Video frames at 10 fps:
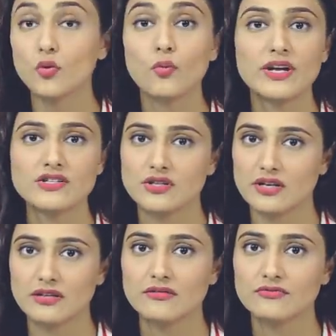no
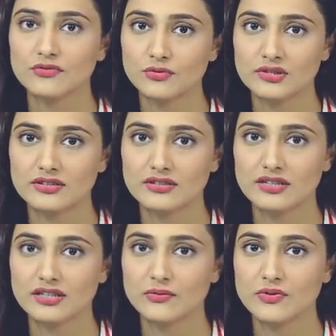vegetarian food.
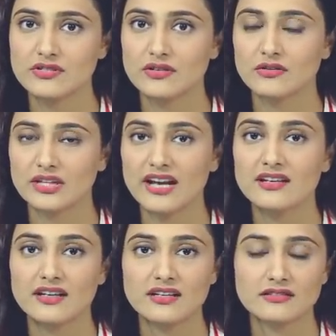It was an
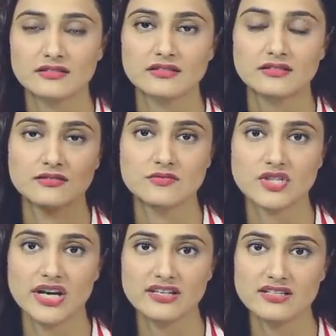authentic uh,
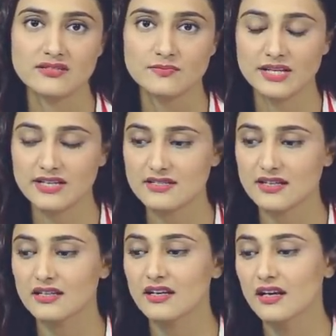Chinese place
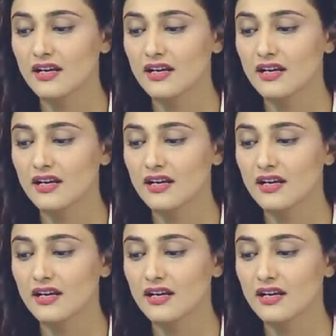and